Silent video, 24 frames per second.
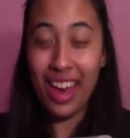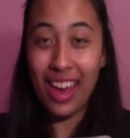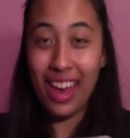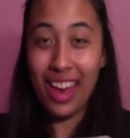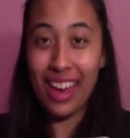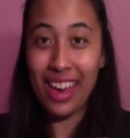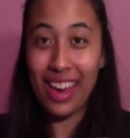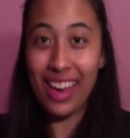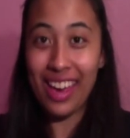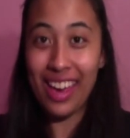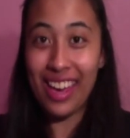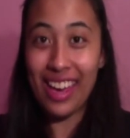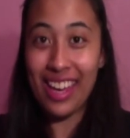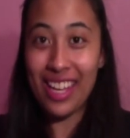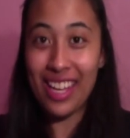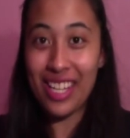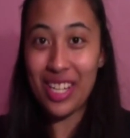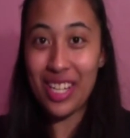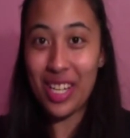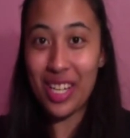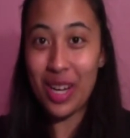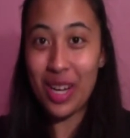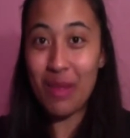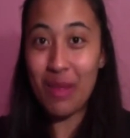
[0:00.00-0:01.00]

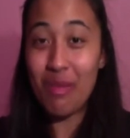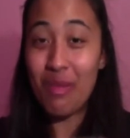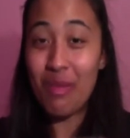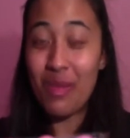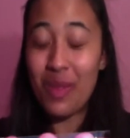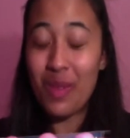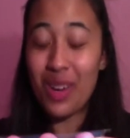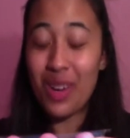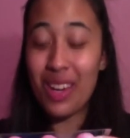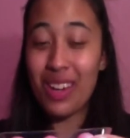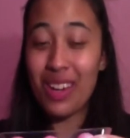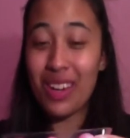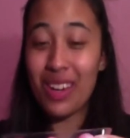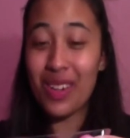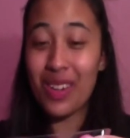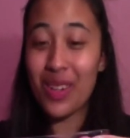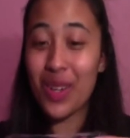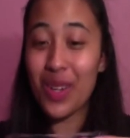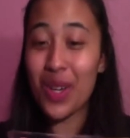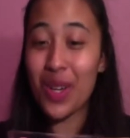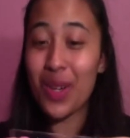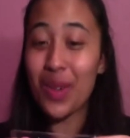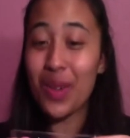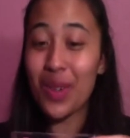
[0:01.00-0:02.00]
and I'm gonna
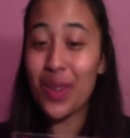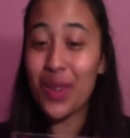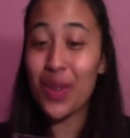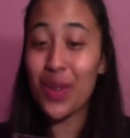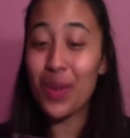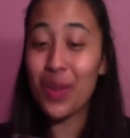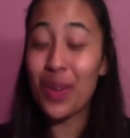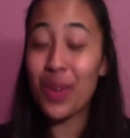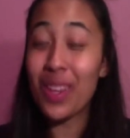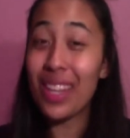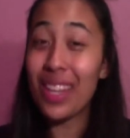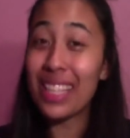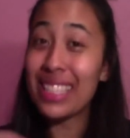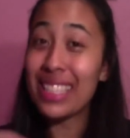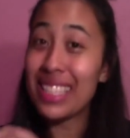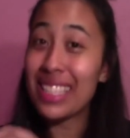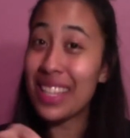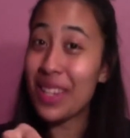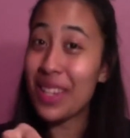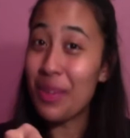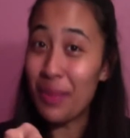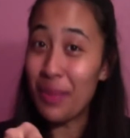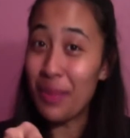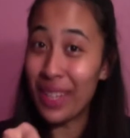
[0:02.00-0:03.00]
go with the one that's in
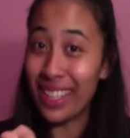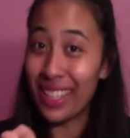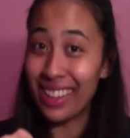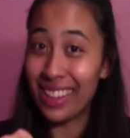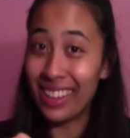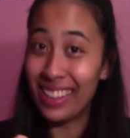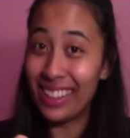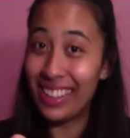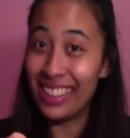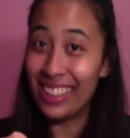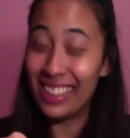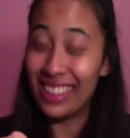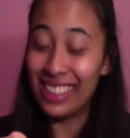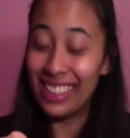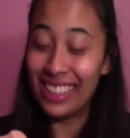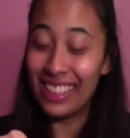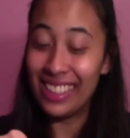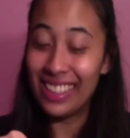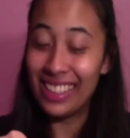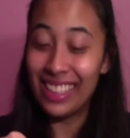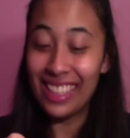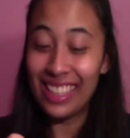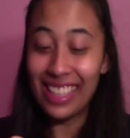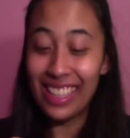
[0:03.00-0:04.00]
the middle.
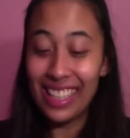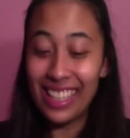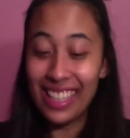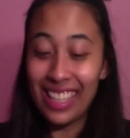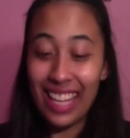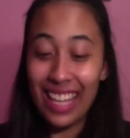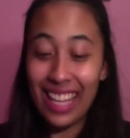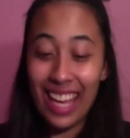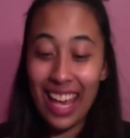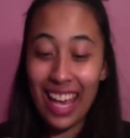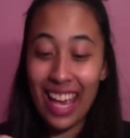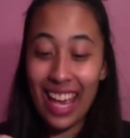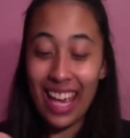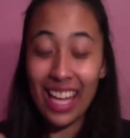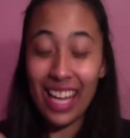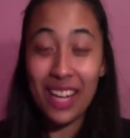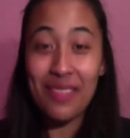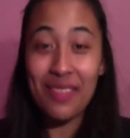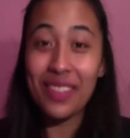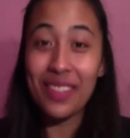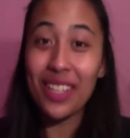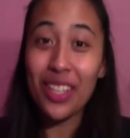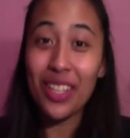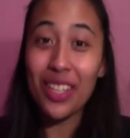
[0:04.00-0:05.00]
And
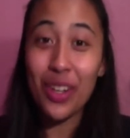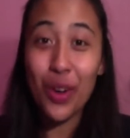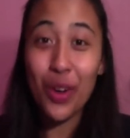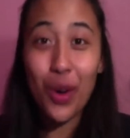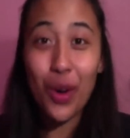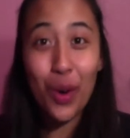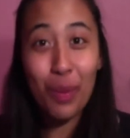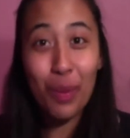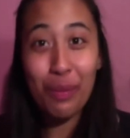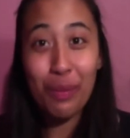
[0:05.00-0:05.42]
I'm gonna hope